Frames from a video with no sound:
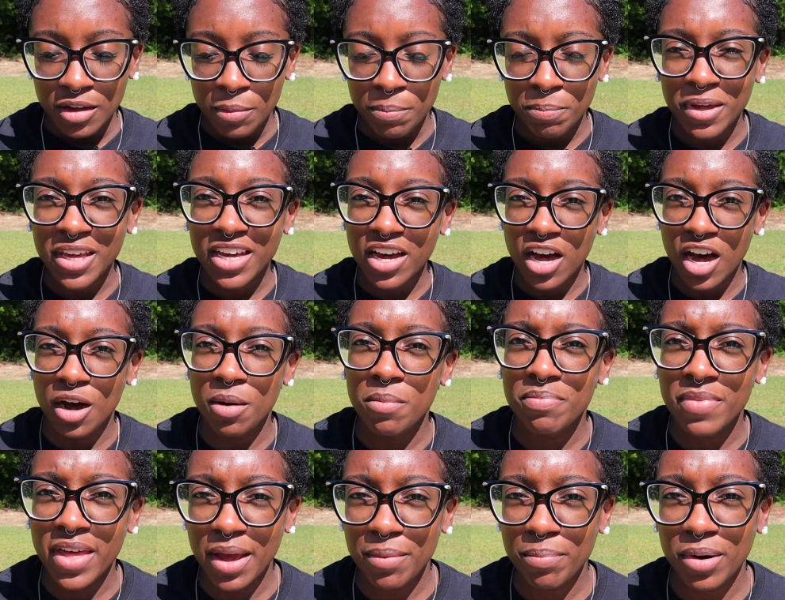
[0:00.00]

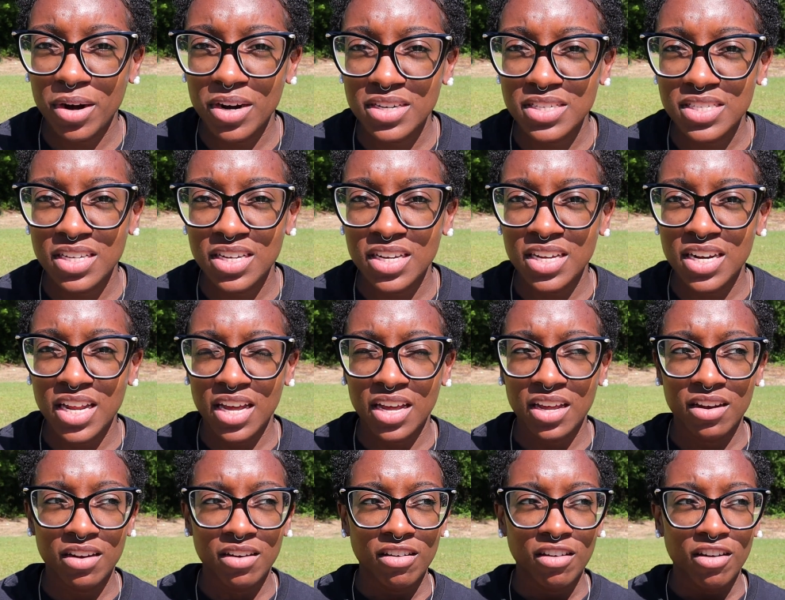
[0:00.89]
become that person
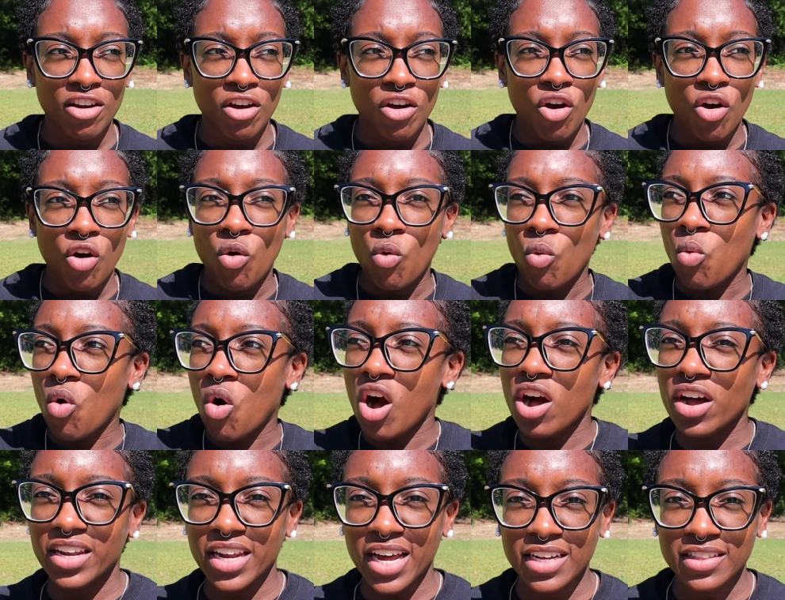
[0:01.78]
and
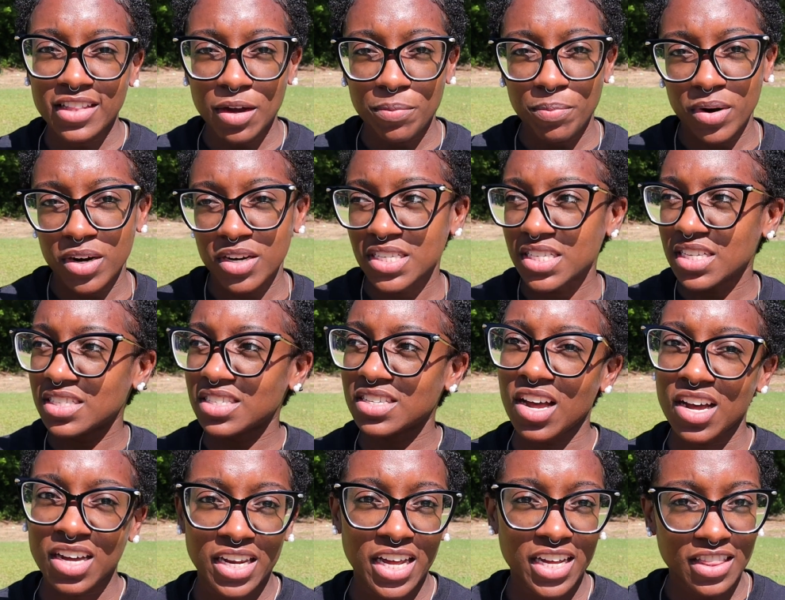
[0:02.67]
walk like that person,
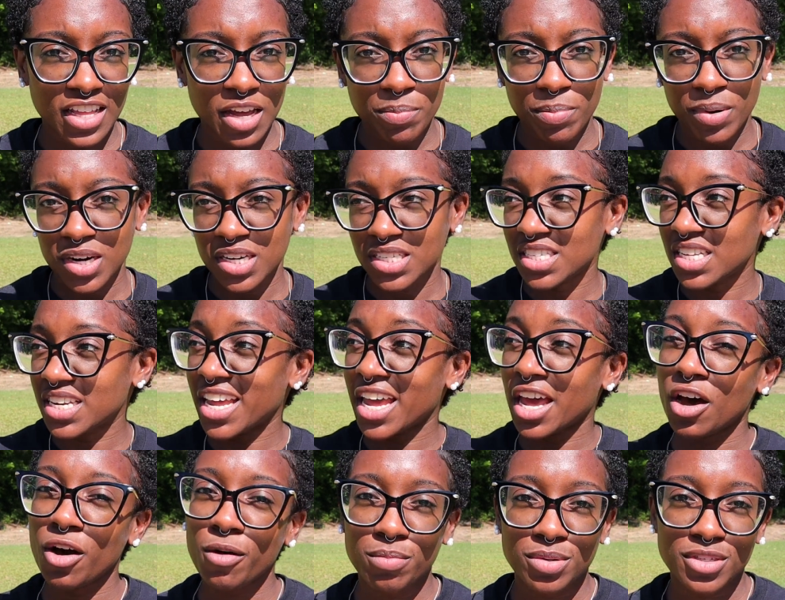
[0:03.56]
talk like that person,
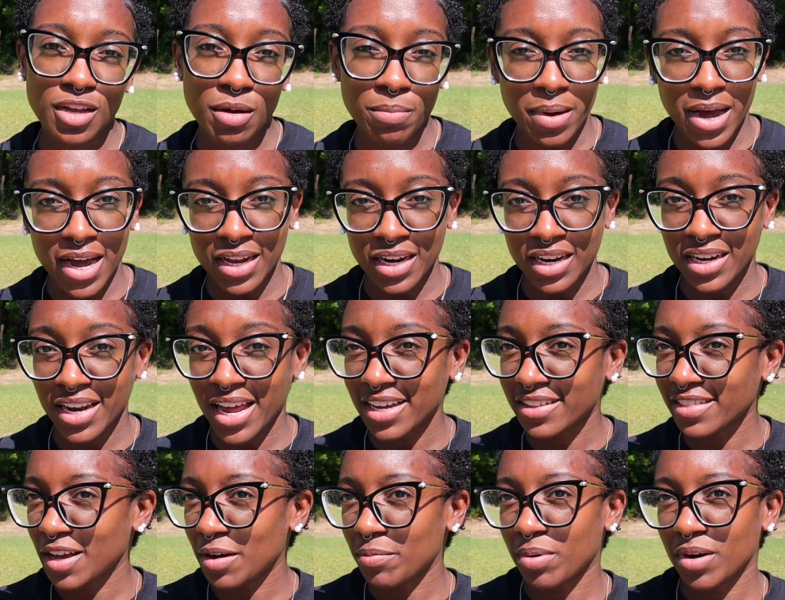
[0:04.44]
help somebody
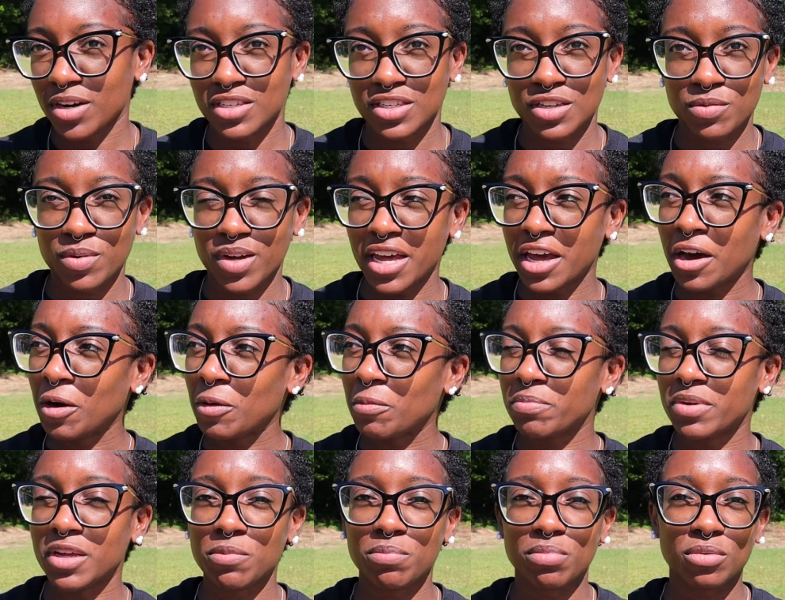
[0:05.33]
like that person would help
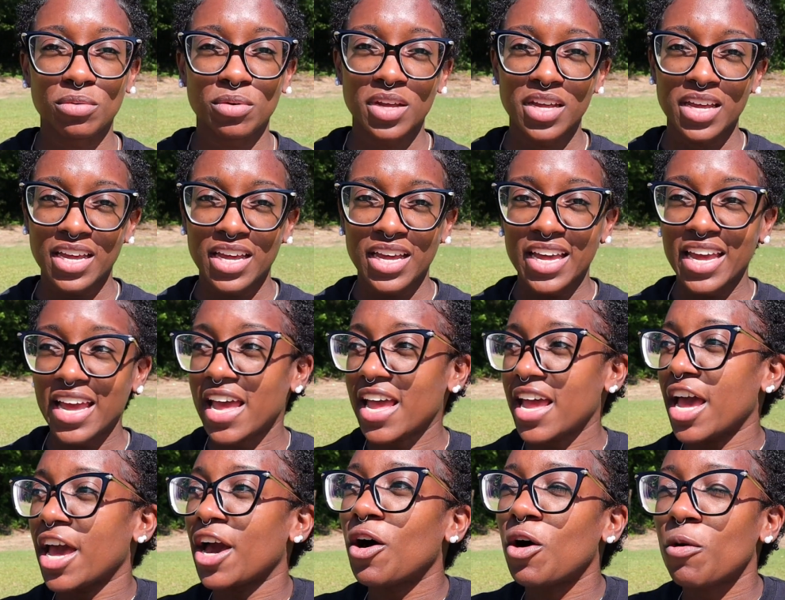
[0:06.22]
people,
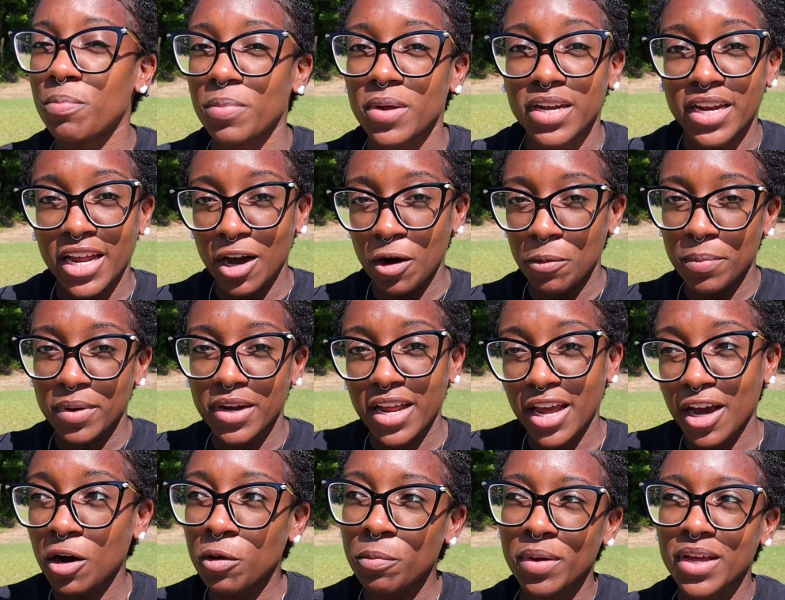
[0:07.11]
and help
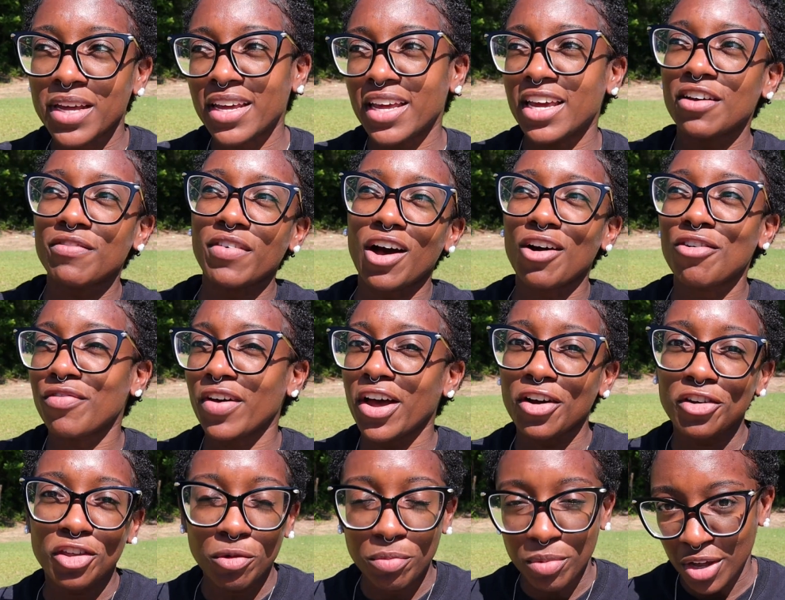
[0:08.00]
and give out
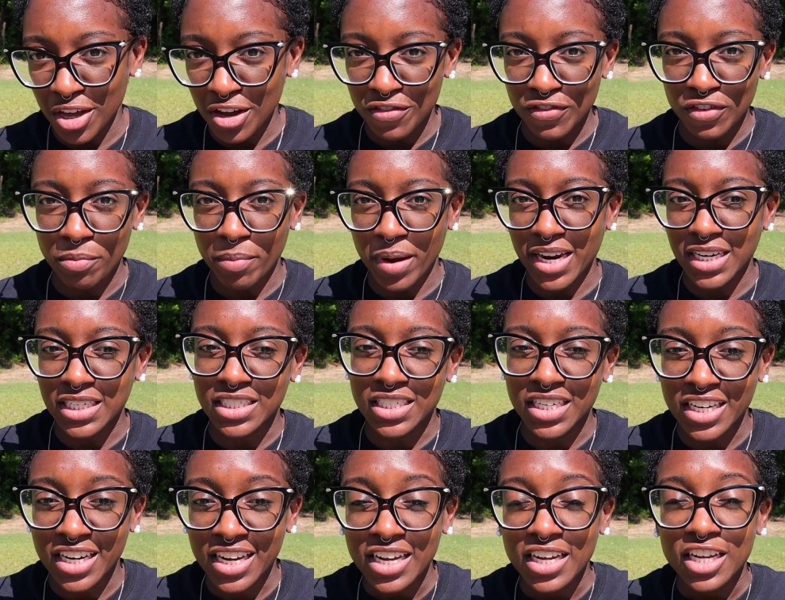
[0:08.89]
valuable
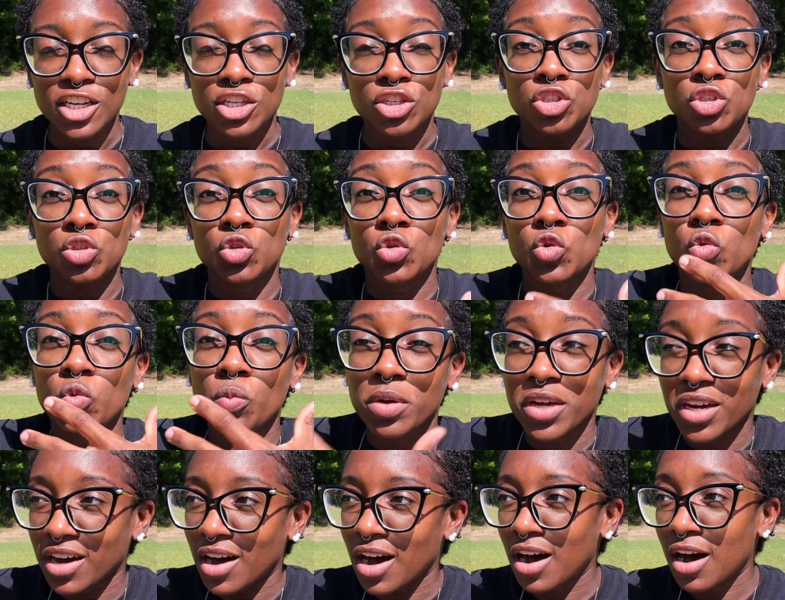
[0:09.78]
information, you
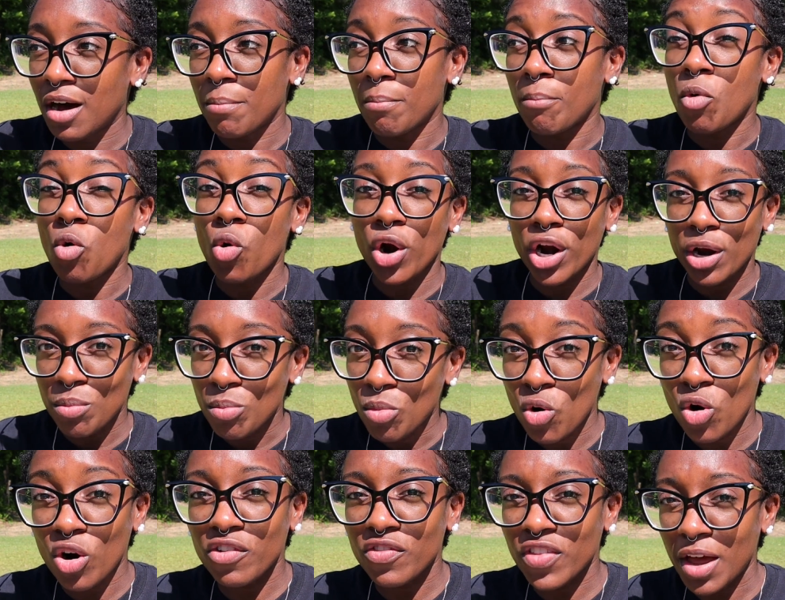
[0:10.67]
become more and
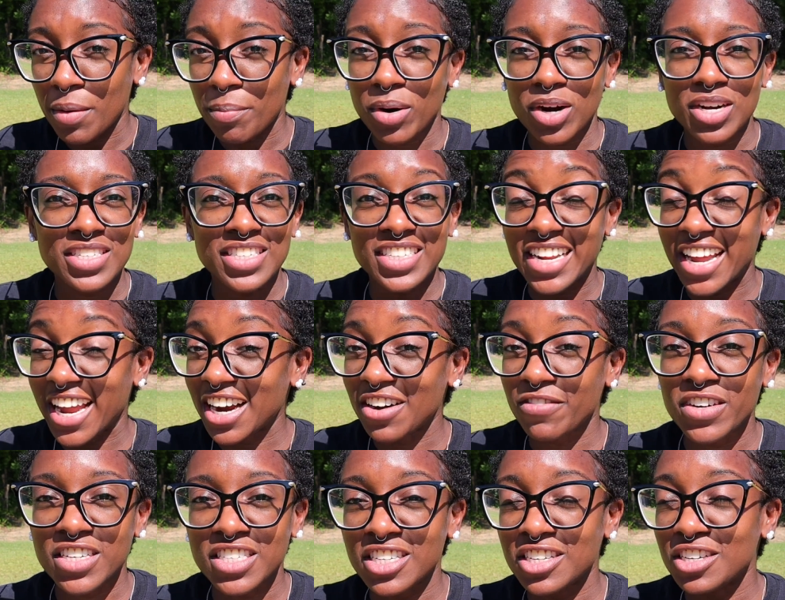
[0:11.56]
more of that person
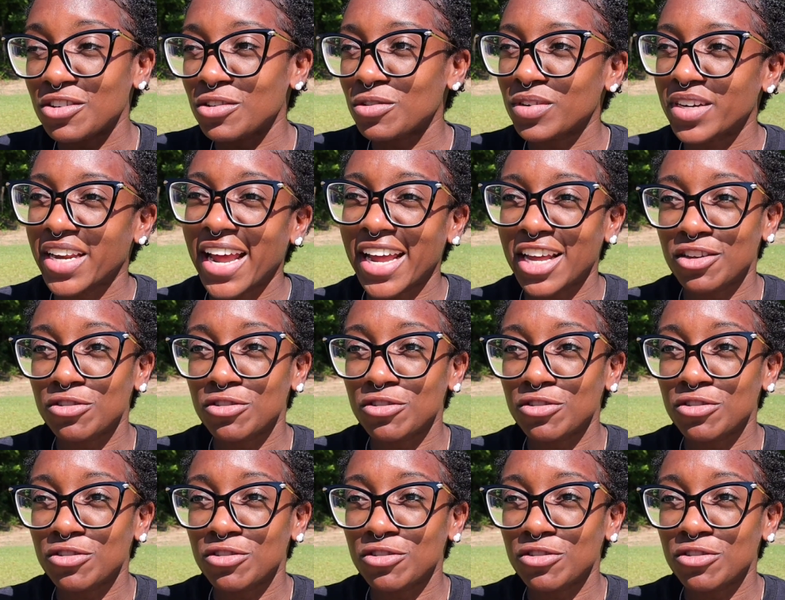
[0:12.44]
every single day.